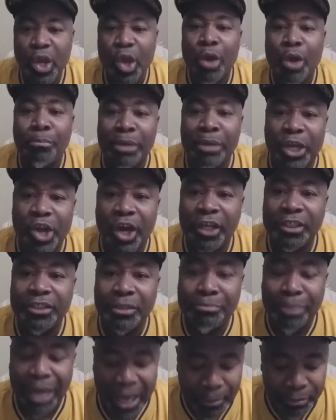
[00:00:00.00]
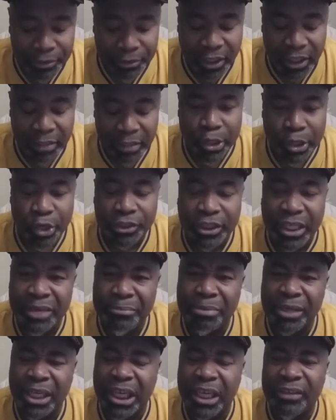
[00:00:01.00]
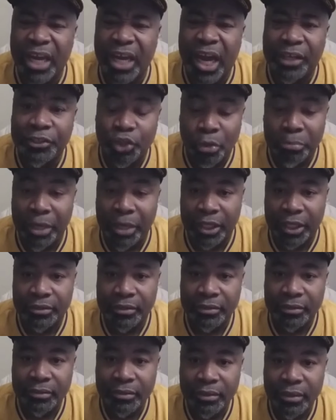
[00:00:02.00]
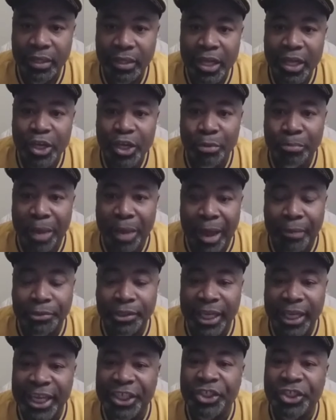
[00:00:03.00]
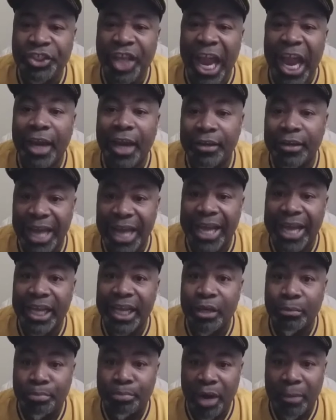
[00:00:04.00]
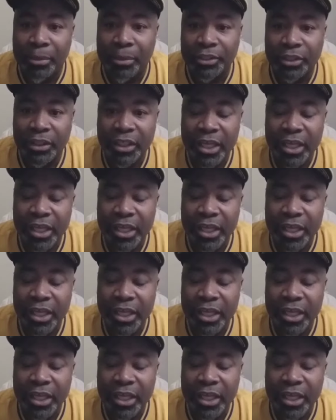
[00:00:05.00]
Because the Bible said, because he believed God so much, the Bible said he staggered not at the promise.